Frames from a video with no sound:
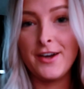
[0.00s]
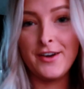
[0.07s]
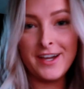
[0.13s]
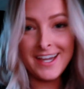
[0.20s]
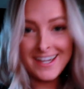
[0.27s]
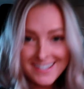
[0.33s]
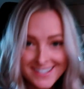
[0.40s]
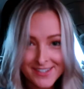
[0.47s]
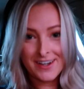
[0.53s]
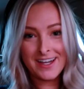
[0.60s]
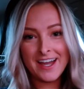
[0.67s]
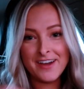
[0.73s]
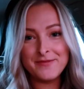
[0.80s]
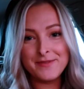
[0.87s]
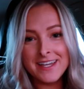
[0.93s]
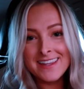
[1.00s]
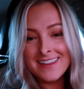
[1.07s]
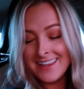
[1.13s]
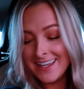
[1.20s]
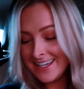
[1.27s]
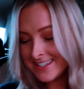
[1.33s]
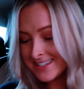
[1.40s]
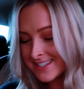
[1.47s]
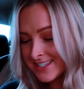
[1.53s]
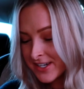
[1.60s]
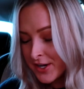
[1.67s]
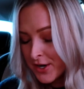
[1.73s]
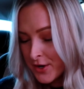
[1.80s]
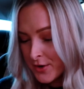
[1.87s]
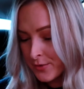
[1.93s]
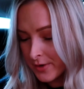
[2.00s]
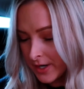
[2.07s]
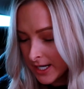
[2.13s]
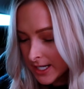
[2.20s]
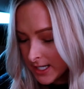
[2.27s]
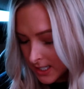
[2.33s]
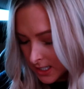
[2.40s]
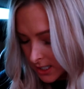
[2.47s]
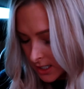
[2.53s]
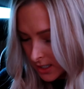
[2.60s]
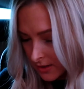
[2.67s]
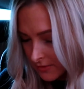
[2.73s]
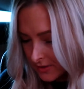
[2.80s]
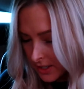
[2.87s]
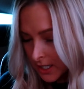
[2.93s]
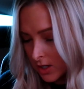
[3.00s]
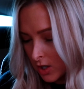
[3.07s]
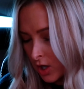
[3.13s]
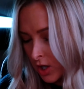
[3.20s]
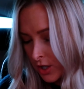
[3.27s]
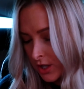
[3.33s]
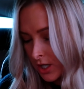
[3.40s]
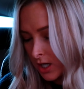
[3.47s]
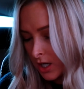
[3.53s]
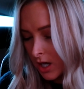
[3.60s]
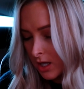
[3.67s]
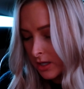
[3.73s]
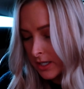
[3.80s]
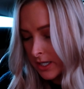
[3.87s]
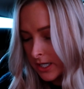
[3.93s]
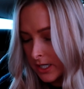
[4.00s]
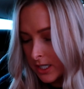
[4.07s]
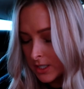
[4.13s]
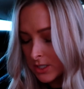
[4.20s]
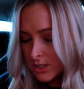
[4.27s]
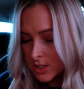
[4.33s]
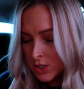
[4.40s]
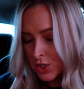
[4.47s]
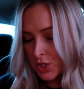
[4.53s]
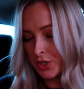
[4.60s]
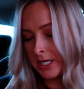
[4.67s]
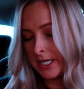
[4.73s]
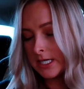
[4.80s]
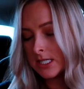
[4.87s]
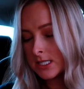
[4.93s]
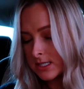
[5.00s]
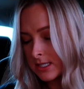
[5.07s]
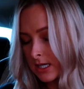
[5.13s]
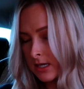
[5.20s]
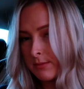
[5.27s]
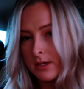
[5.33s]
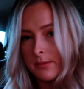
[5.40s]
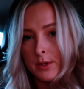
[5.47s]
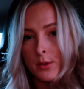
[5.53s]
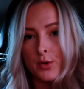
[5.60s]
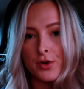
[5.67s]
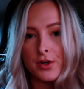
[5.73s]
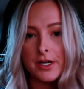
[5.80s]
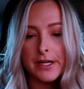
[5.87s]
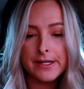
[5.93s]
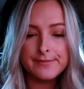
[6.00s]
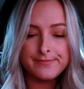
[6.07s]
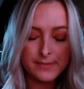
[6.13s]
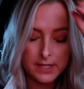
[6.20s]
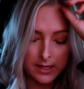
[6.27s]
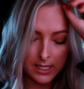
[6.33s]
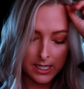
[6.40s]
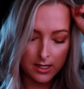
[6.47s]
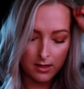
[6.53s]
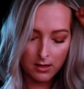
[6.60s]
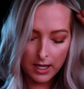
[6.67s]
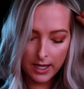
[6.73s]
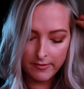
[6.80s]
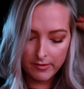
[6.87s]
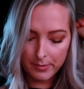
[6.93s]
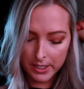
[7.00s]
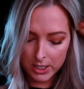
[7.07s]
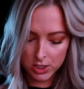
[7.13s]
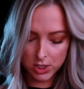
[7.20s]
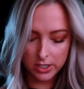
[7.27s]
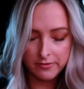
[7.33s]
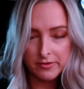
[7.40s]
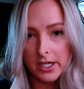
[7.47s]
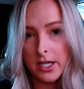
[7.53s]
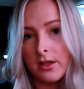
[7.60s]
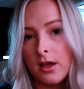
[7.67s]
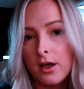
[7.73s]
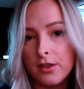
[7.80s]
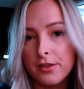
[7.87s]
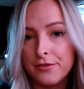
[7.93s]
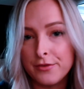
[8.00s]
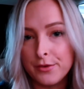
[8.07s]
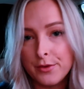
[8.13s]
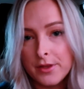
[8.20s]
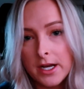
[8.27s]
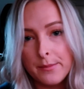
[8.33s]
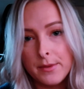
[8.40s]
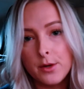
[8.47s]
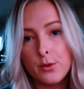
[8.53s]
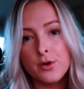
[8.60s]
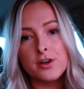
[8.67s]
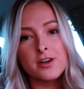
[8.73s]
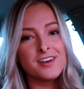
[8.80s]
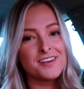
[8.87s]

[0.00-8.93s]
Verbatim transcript: Okay, so I have my list right here of like all the holiday drinks that I'm gonna be ordering. And then I have a picture of like all the food that I'm gonna order.